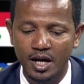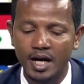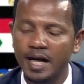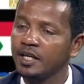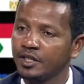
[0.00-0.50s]

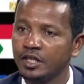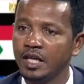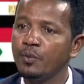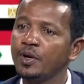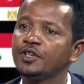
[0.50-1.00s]
And
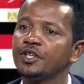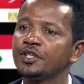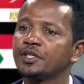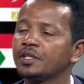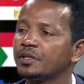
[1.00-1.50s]
they were
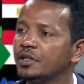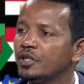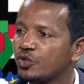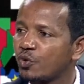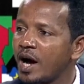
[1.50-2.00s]
just
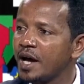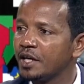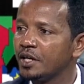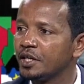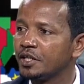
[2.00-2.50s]

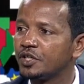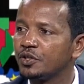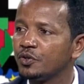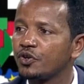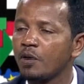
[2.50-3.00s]
trying
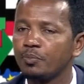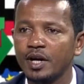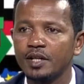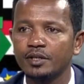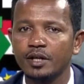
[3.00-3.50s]
to
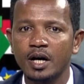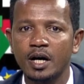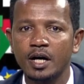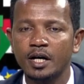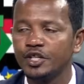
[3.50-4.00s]
cooperate
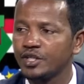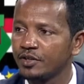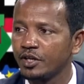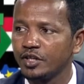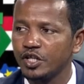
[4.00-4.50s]
each
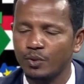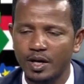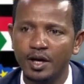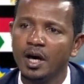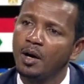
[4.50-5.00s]
other this way.